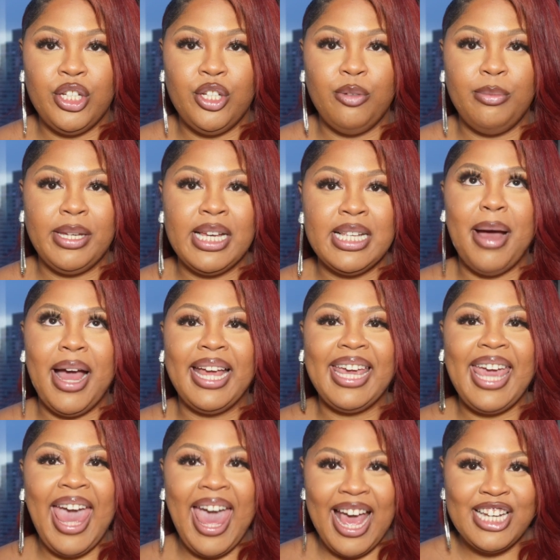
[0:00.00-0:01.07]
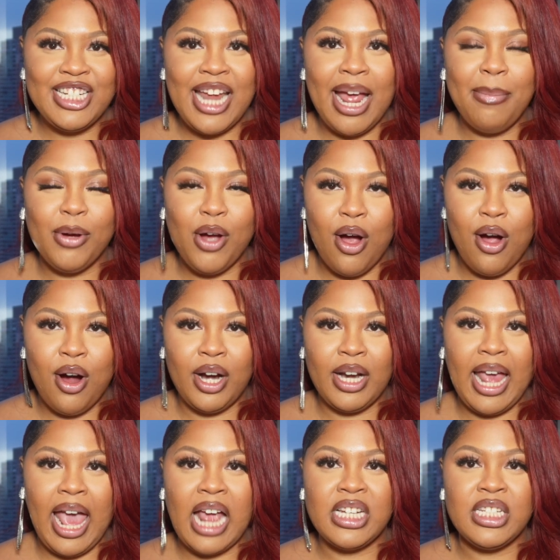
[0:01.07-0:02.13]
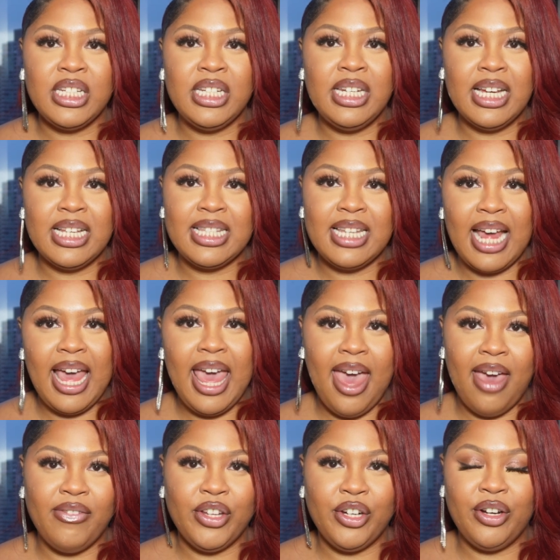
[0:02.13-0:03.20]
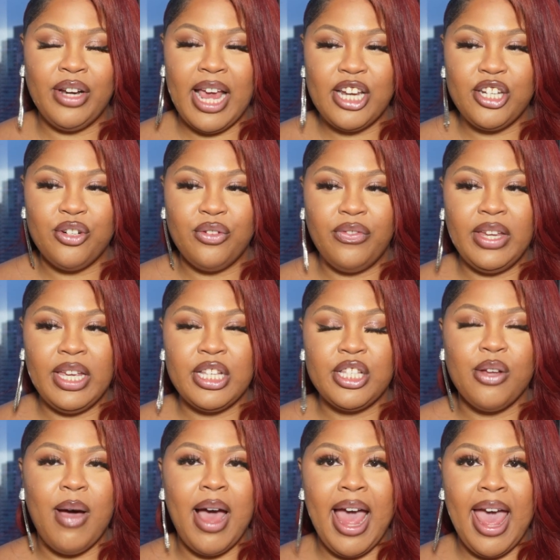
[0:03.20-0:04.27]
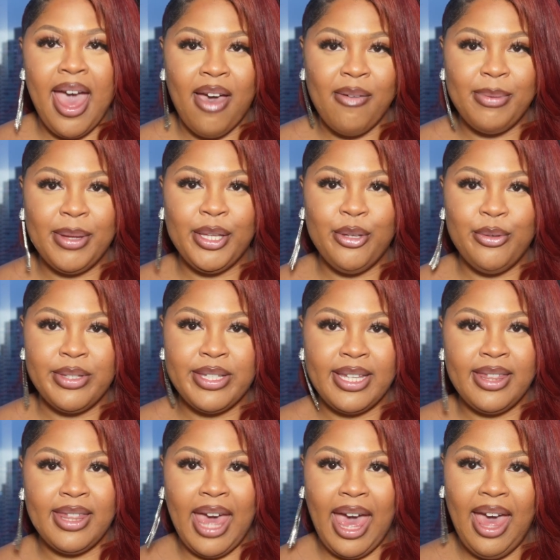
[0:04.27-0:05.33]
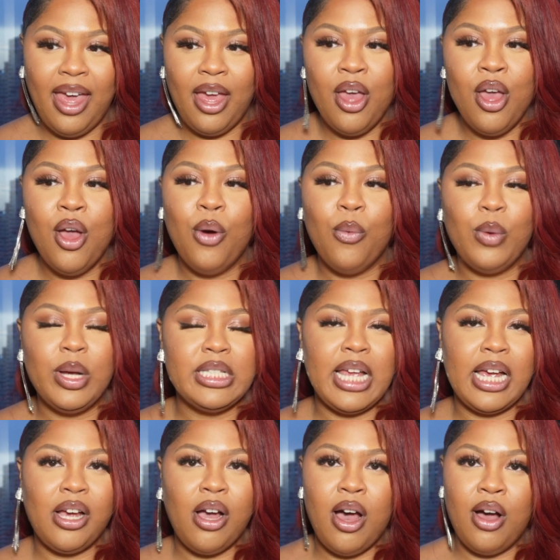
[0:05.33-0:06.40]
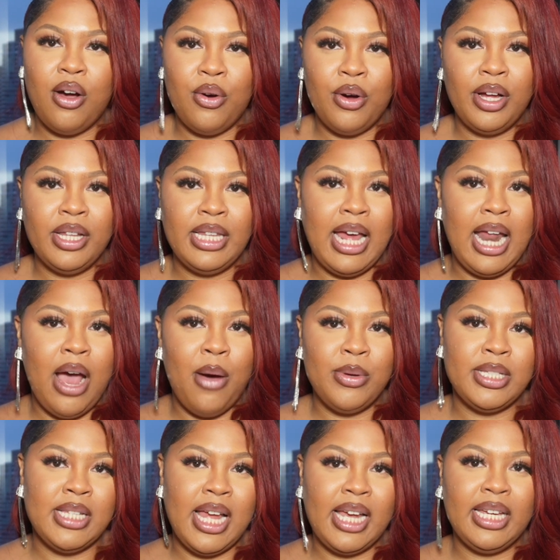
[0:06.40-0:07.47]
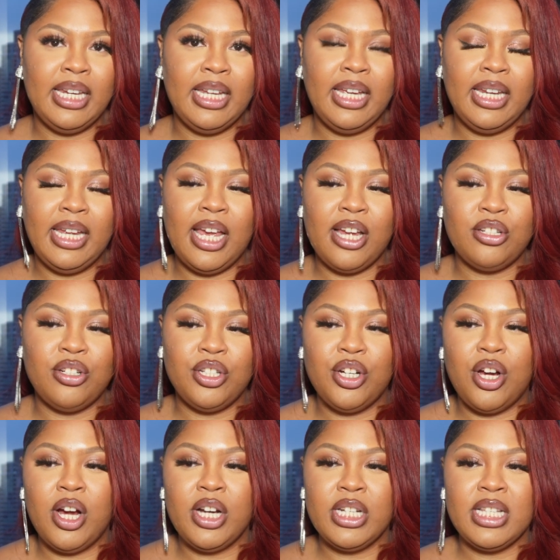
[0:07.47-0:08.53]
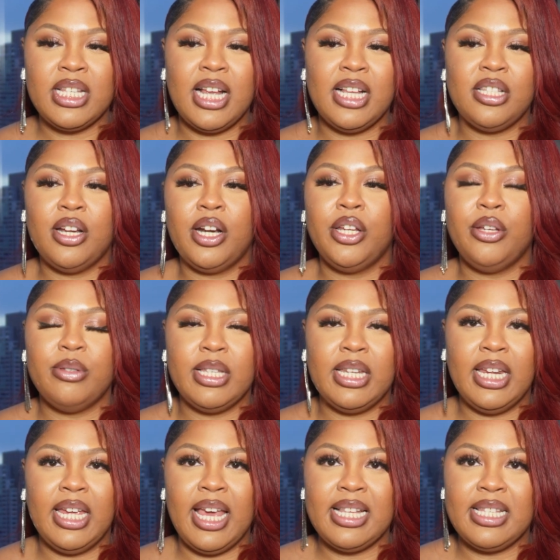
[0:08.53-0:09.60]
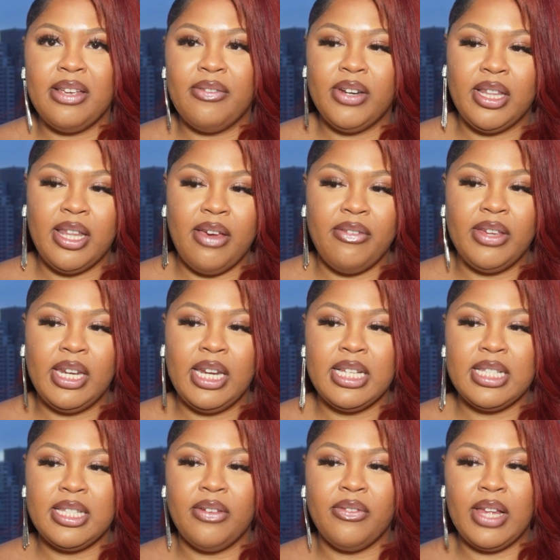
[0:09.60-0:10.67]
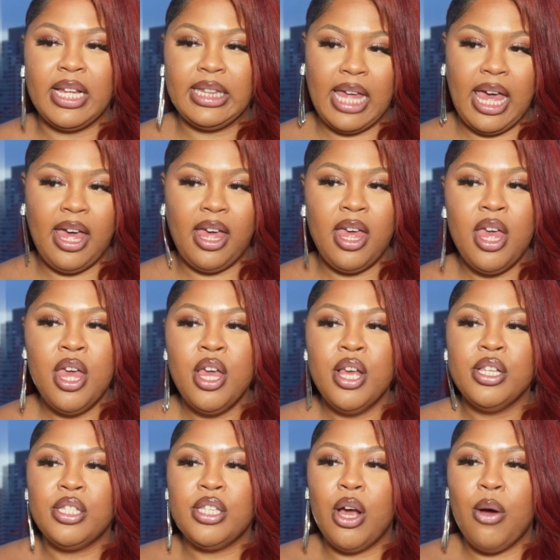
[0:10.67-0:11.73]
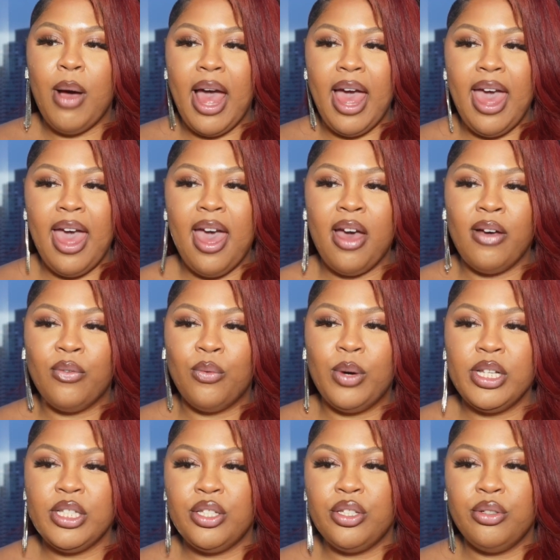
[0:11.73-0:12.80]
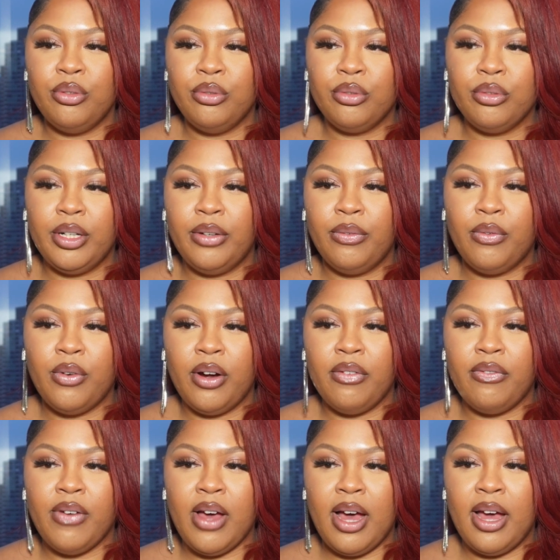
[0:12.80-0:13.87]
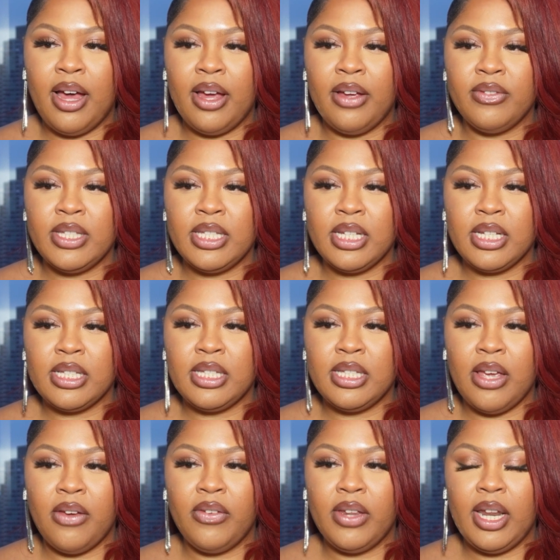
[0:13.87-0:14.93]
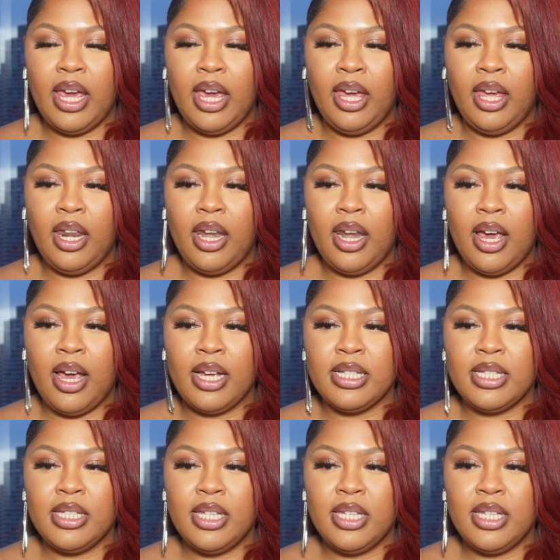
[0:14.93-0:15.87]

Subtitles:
do because my Cash App card actually does not have international fees, so I have been using that. Once I caught on that I was not getting any extra charges, I started using it at 7-Eleven and stuff like that. So I have 1, 2, 3, 4, 5, 6, 7, 8, 9,